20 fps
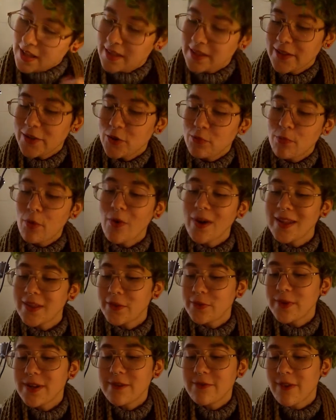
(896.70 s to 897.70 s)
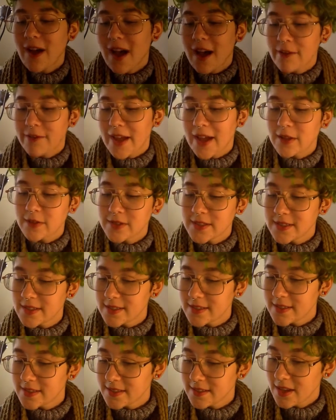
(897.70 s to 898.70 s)
0.35
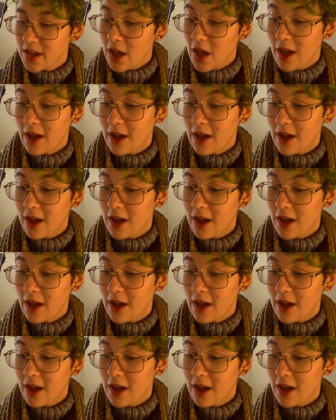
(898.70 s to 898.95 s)
ounces